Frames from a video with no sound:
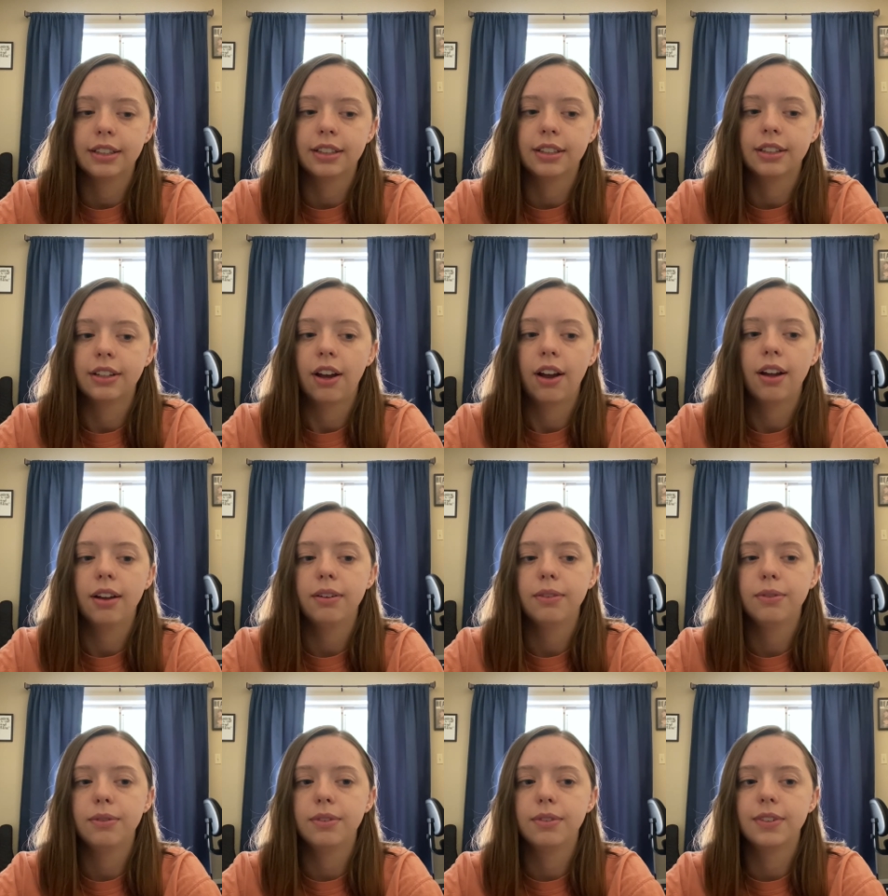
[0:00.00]
God
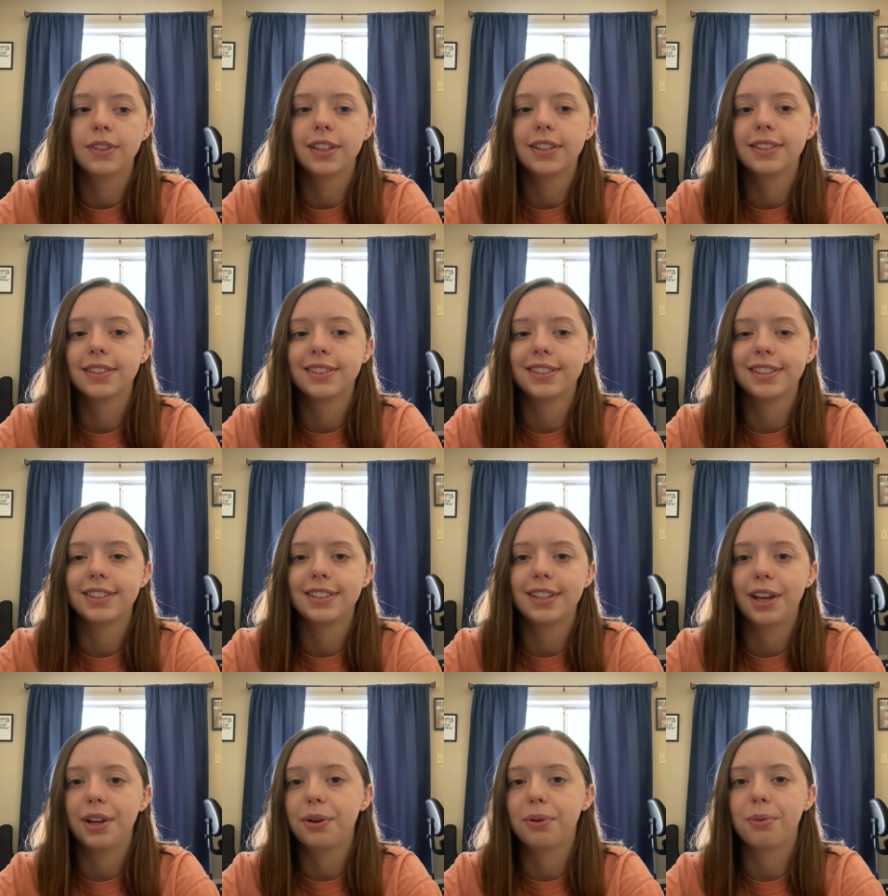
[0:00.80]
doesn't just
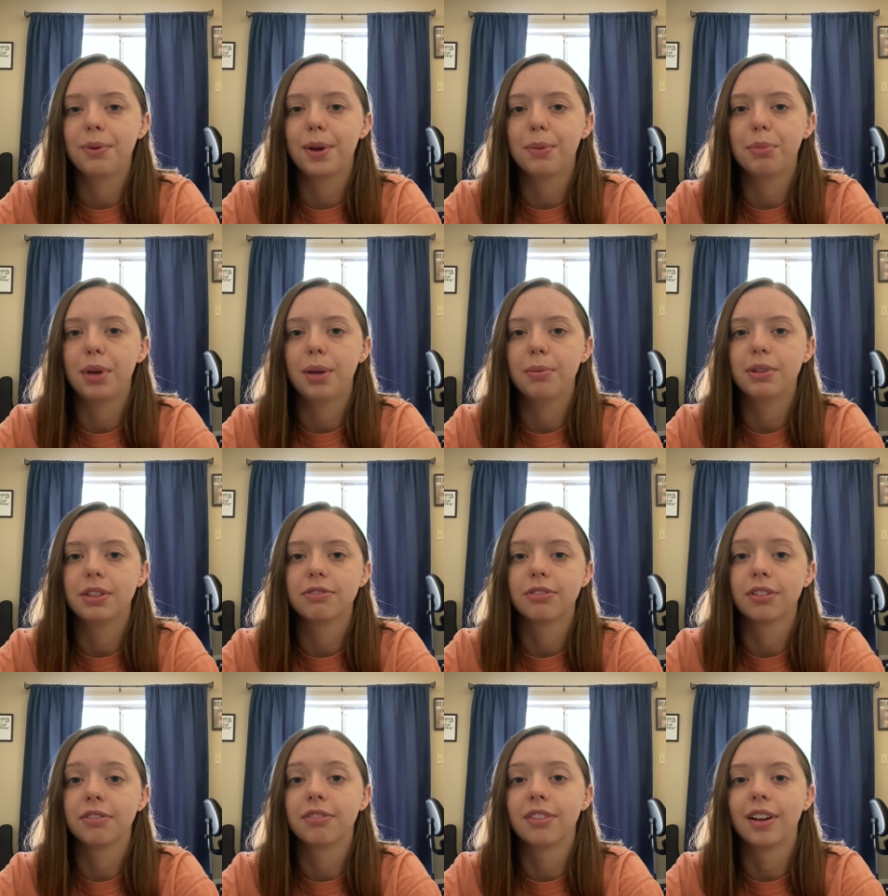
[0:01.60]
take away babies
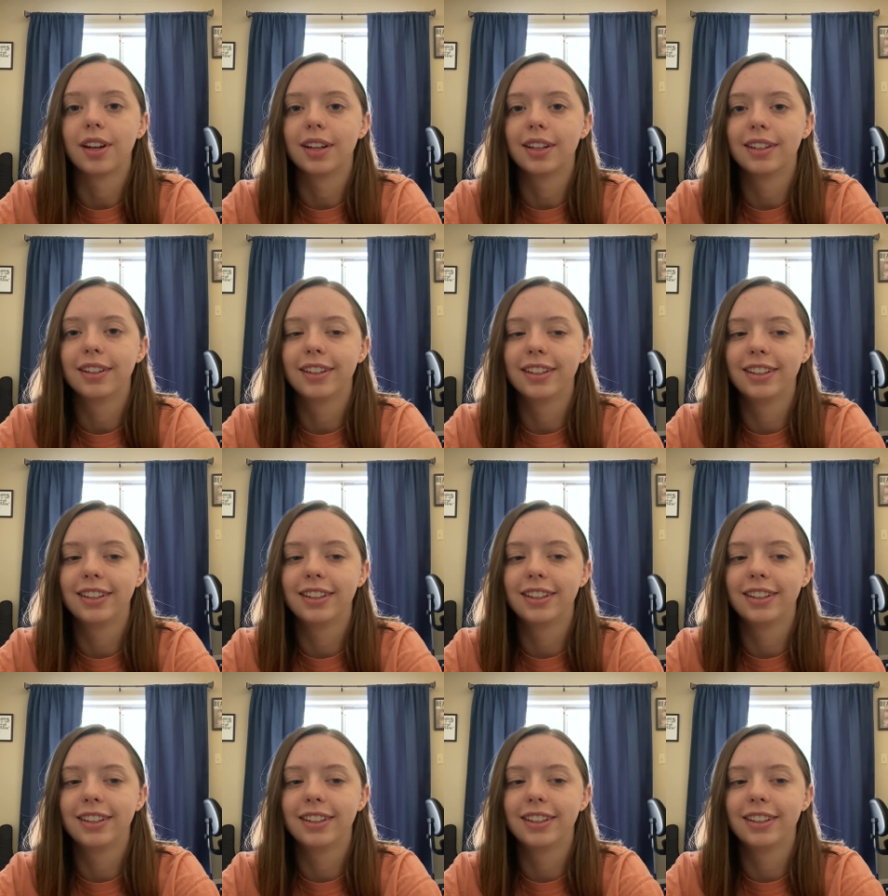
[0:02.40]
for fun.